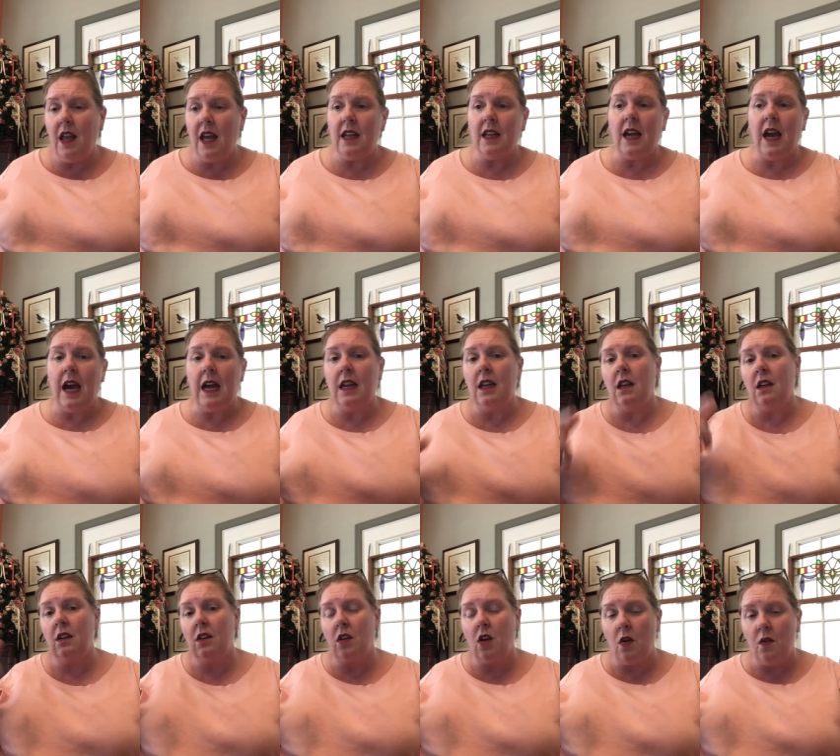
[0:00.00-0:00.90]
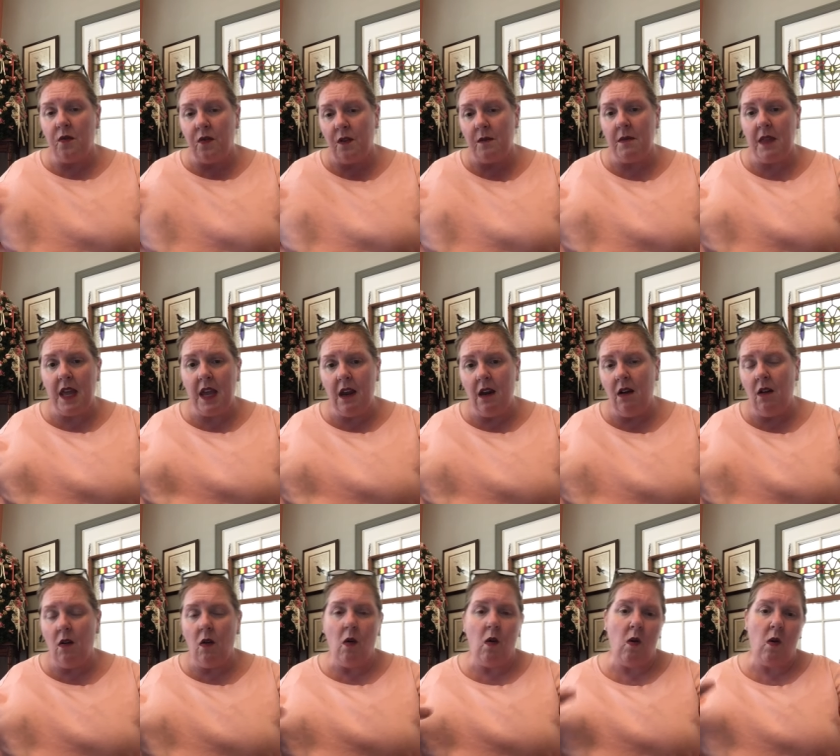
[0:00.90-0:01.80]
and kind of go from
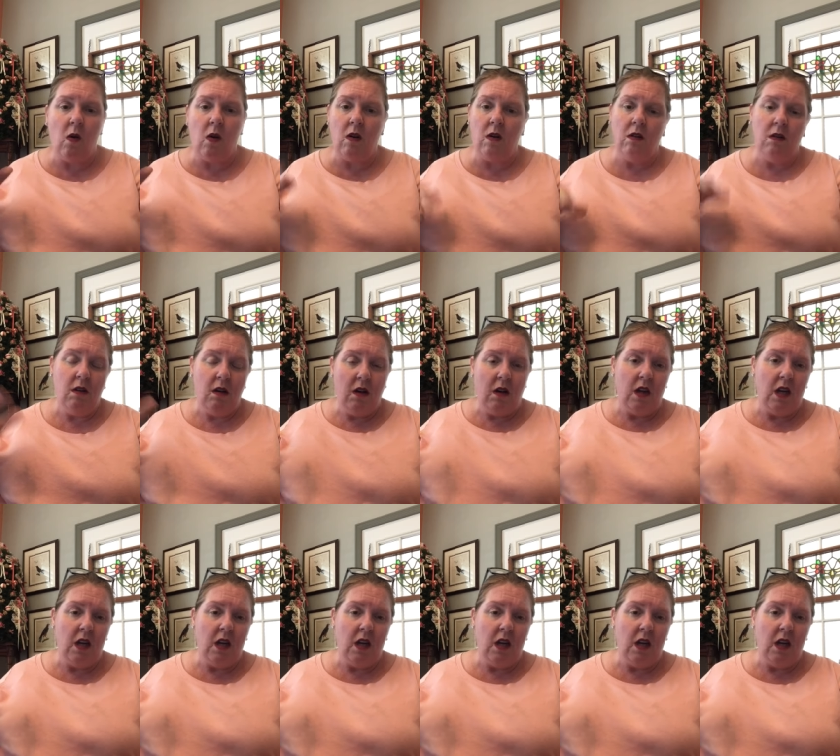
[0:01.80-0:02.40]
there, or